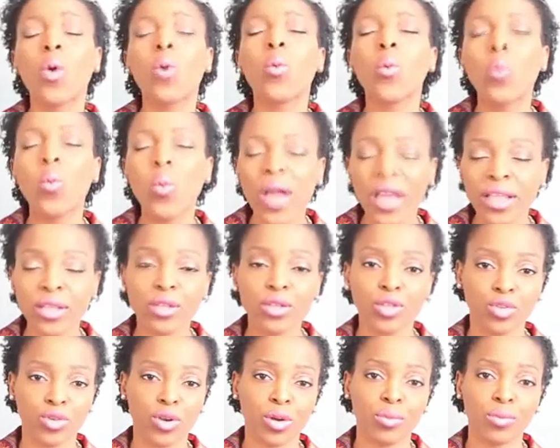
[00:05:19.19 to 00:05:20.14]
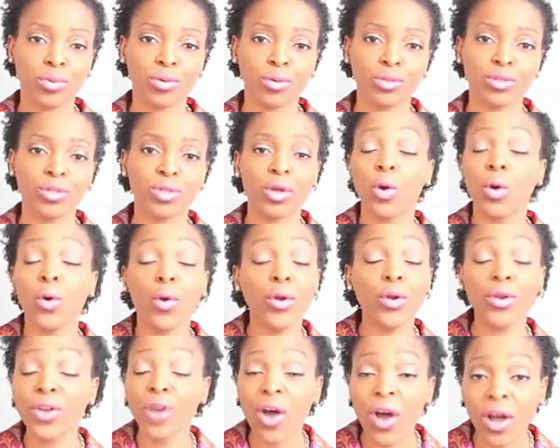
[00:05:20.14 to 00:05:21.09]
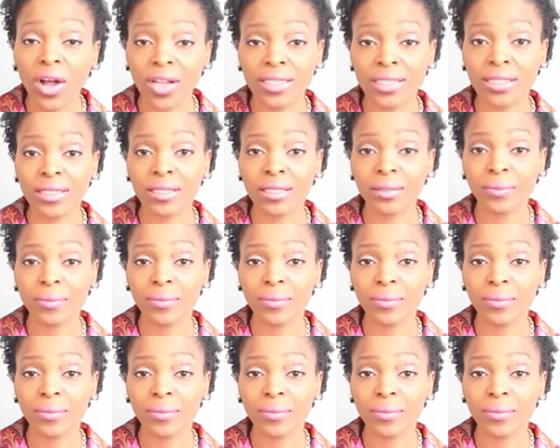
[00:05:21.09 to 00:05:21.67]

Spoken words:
whether troubled or not.